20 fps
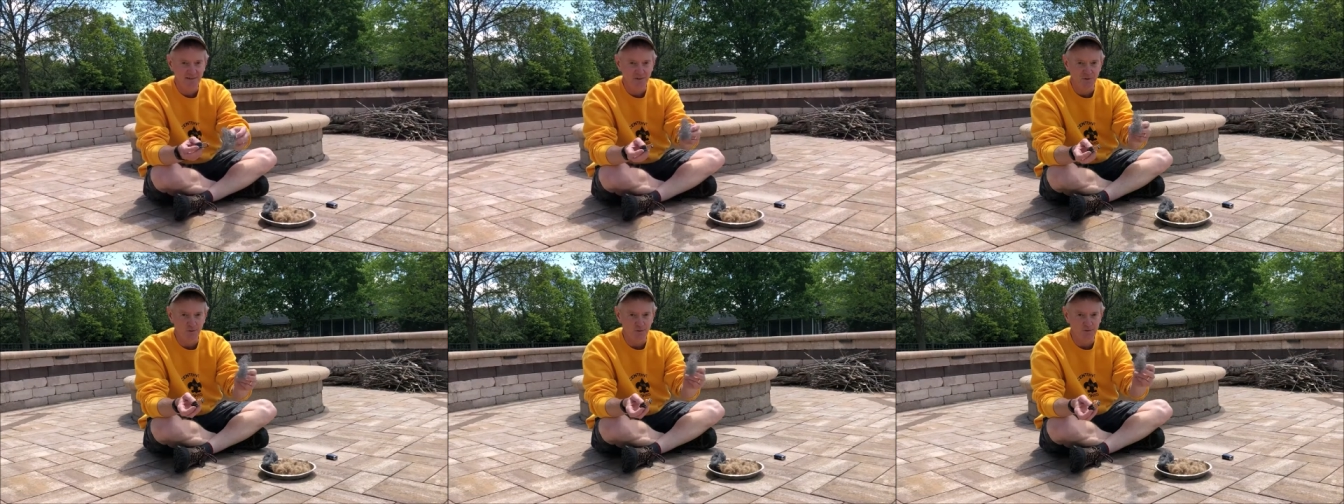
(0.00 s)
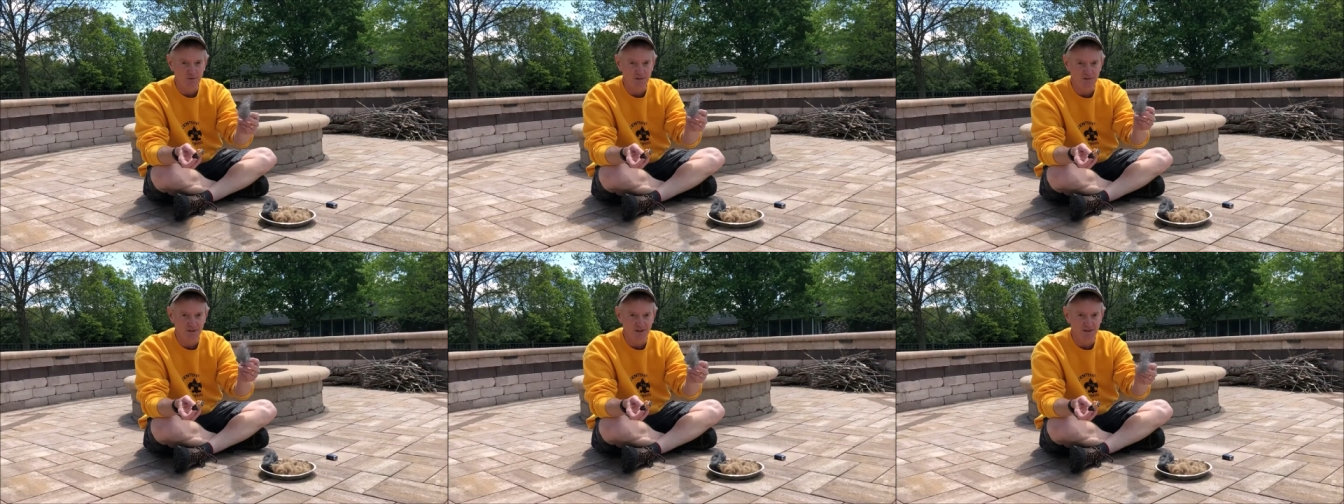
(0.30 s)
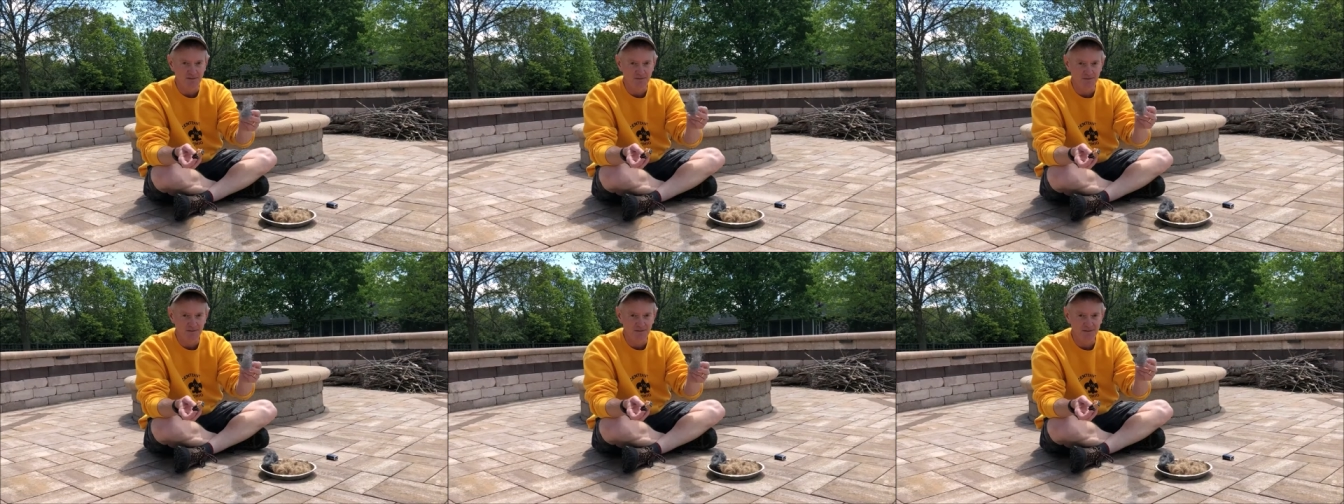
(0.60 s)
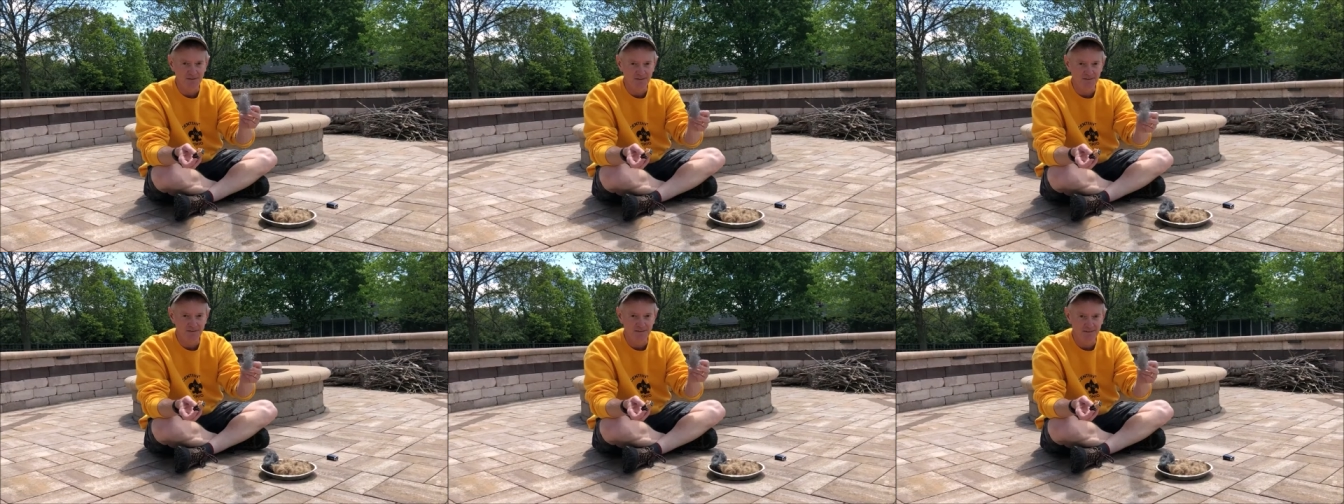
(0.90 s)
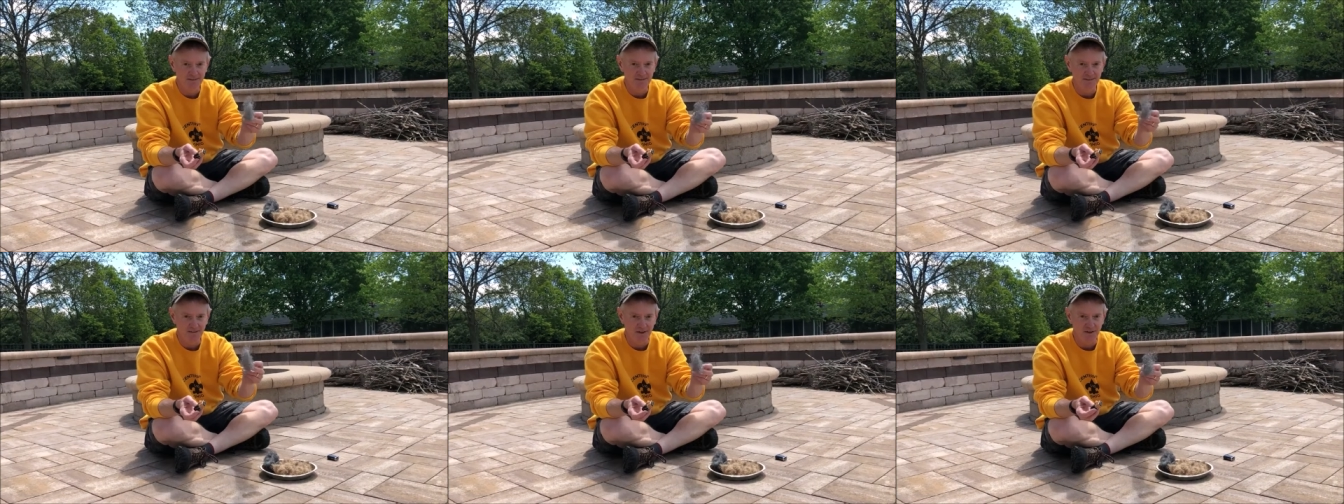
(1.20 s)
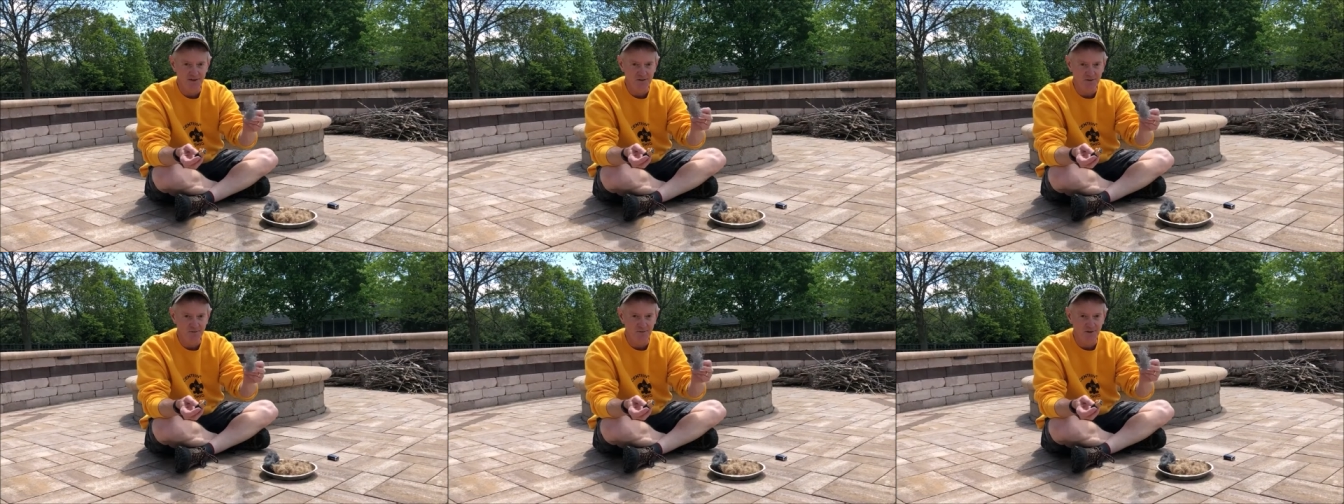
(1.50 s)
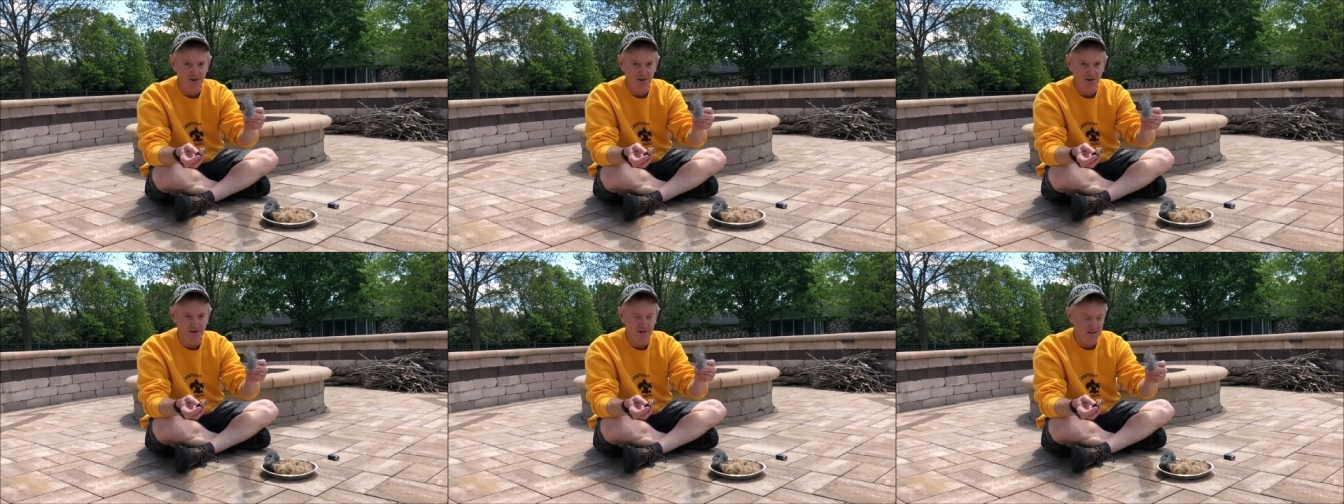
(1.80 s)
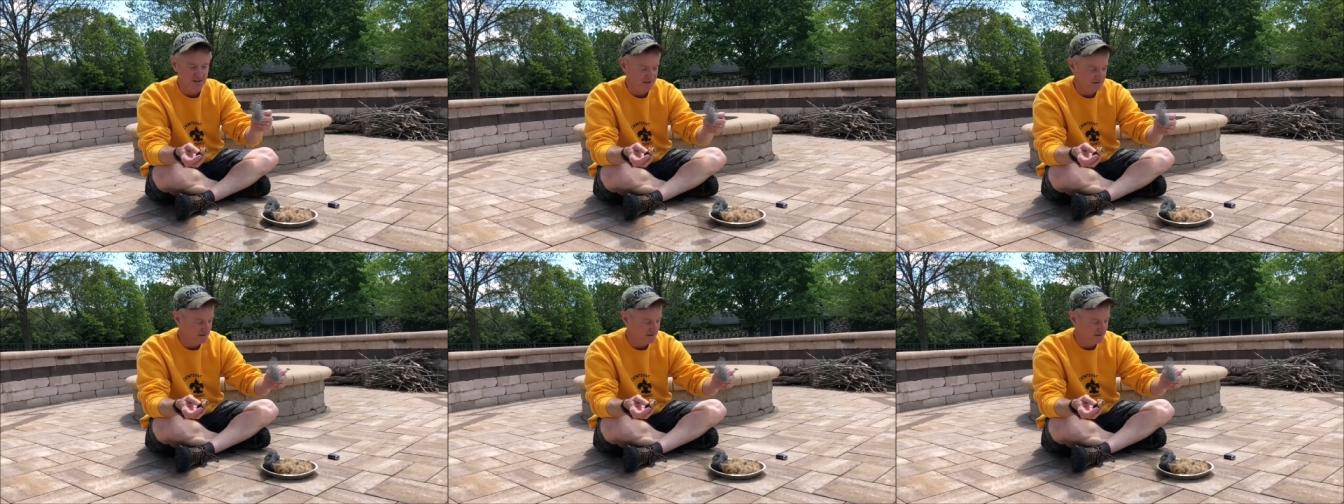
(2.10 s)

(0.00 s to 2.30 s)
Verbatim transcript: Coarse stuff doesn't work.